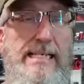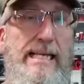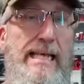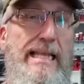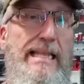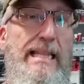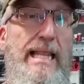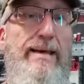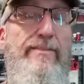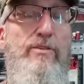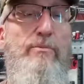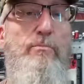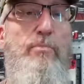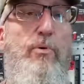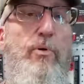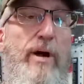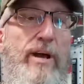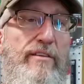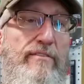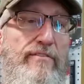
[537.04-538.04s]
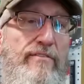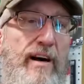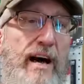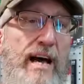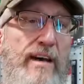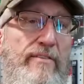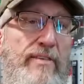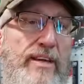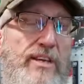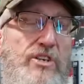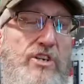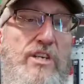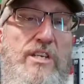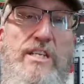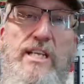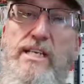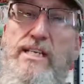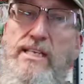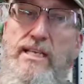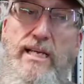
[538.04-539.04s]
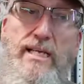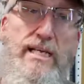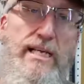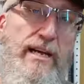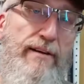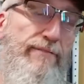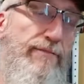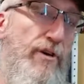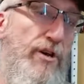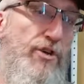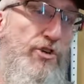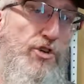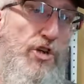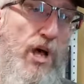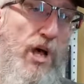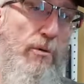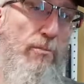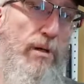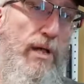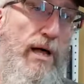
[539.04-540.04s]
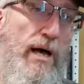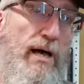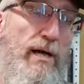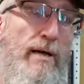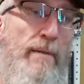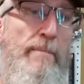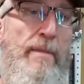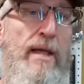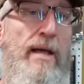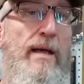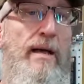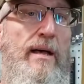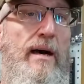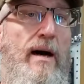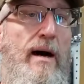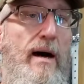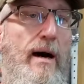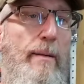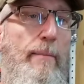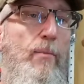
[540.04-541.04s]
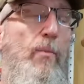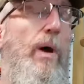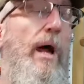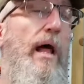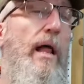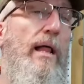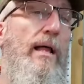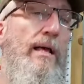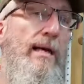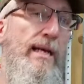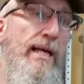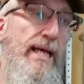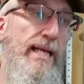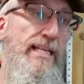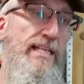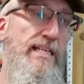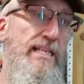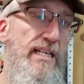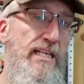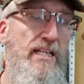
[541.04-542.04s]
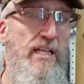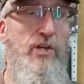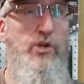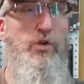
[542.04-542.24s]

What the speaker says: 11.5 inches. This is a different gel block. Well, it's still a